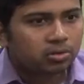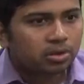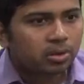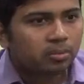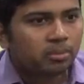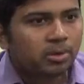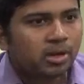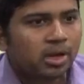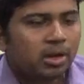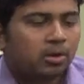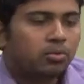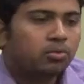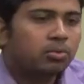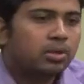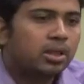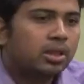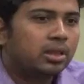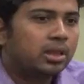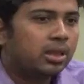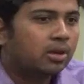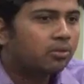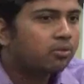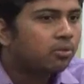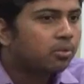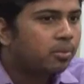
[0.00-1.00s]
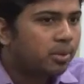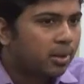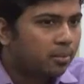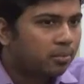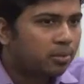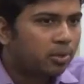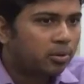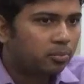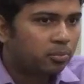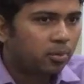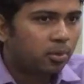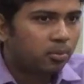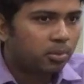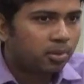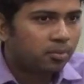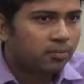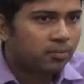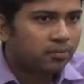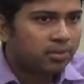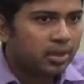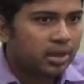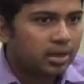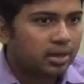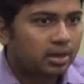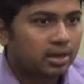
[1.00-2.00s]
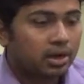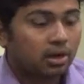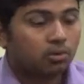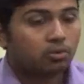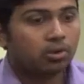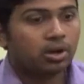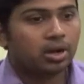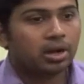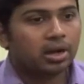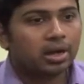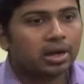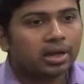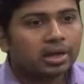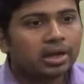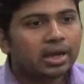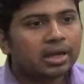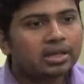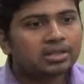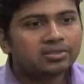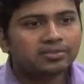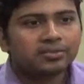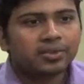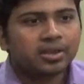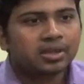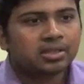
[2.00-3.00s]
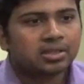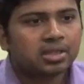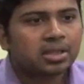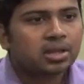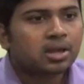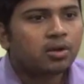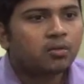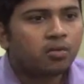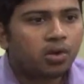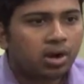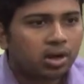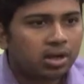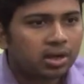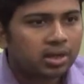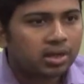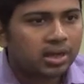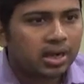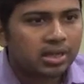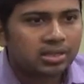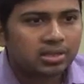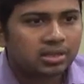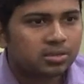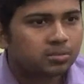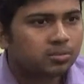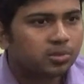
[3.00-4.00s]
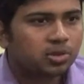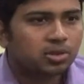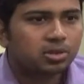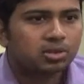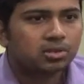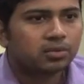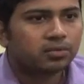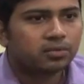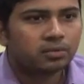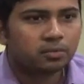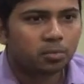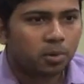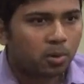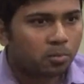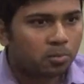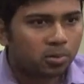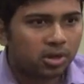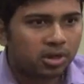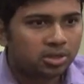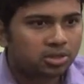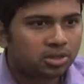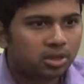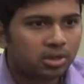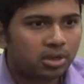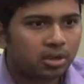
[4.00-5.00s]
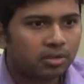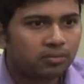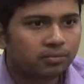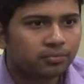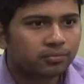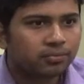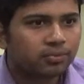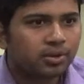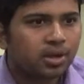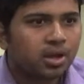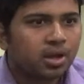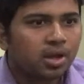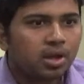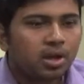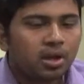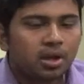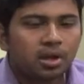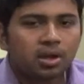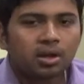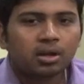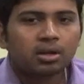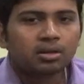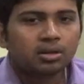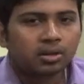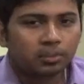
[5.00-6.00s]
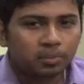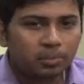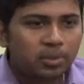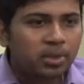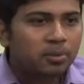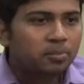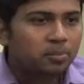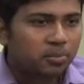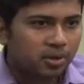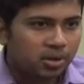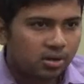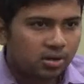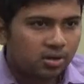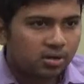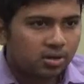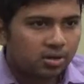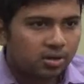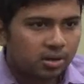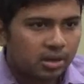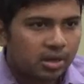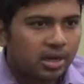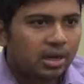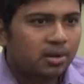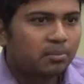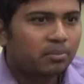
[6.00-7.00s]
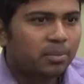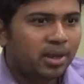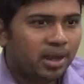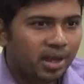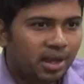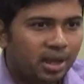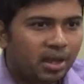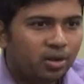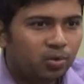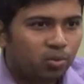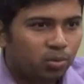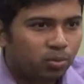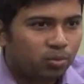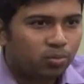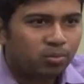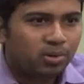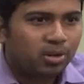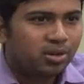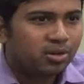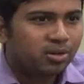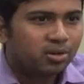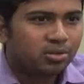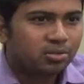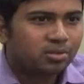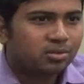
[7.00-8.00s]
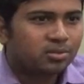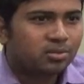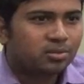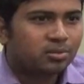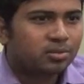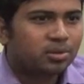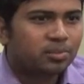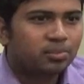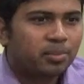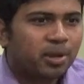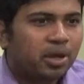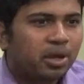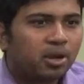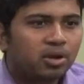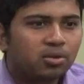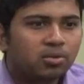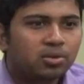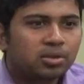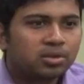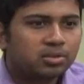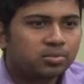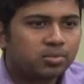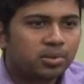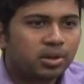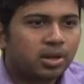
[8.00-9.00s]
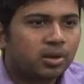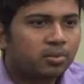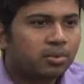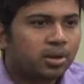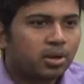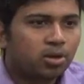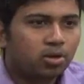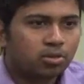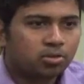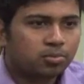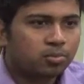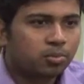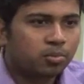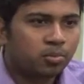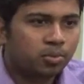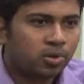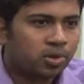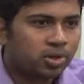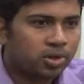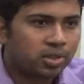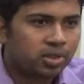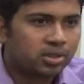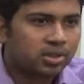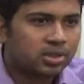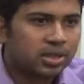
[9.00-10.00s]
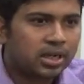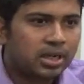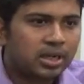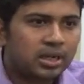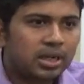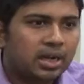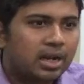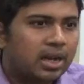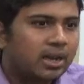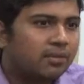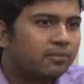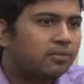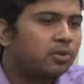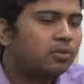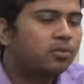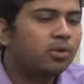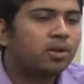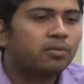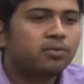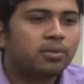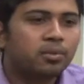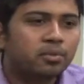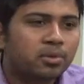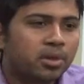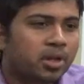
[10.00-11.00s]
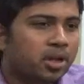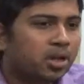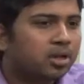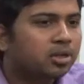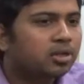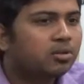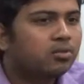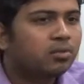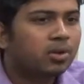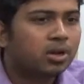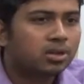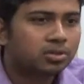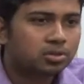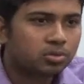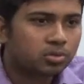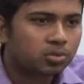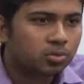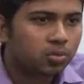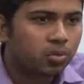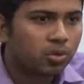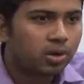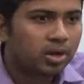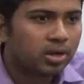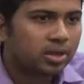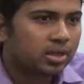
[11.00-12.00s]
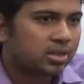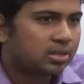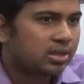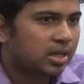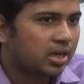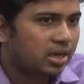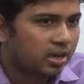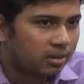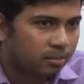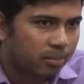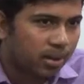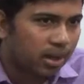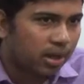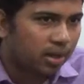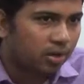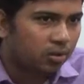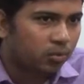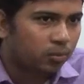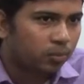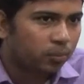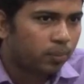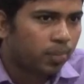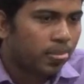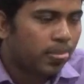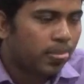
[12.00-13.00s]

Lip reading: Tamil Nadu, then there will be a big problem with that. Now Karnataka is facing a water crisis because of the population of the people in Bengaluru, because Bengaluru has become a cosmopolitan state and everyone from the country wants to go and reside in Bengaluru.